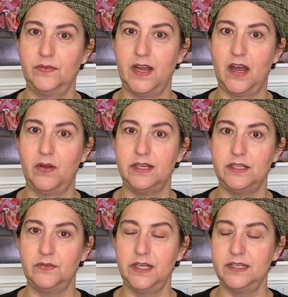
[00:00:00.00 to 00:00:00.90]
how I
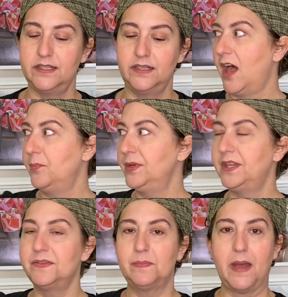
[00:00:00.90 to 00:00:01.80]
do it. I'll put
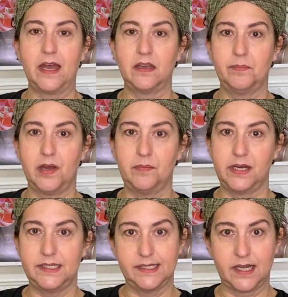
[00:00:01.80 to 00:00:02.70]
those back up on
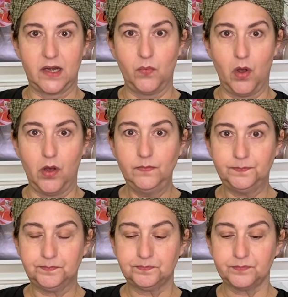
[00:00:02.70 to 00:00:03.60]
my design wall,
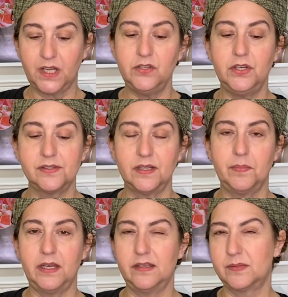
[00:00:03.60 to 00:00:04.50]
and usually
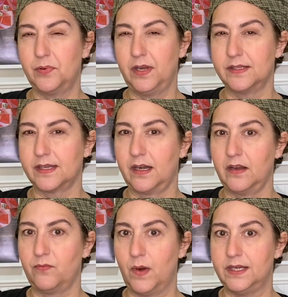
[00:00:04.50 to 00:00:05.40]
by this point it's got
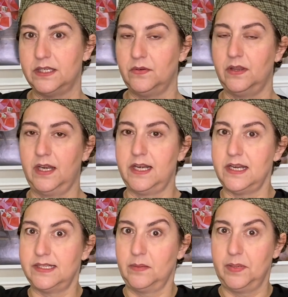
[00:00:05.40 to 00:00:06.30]
enough weight to it that I
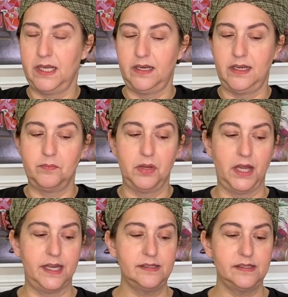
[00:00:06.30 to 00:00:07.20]
need to pin it in
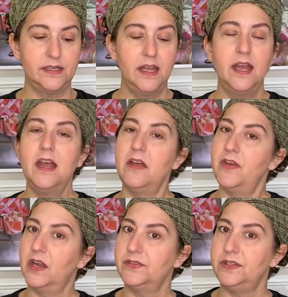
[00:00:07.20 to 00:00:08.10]
place.
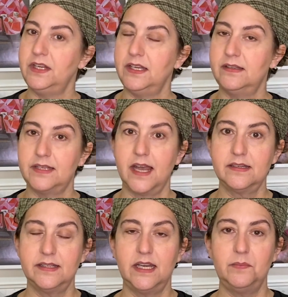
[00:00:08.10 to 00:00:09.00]
Then I'll do the
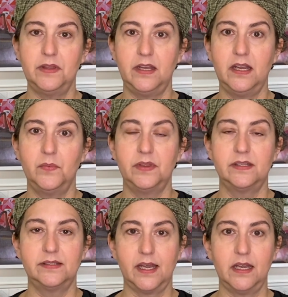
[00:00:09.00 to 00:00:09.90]
exact same thing with
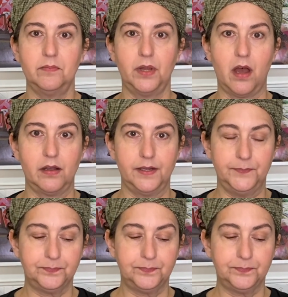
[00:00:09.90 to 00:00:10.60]
the second block.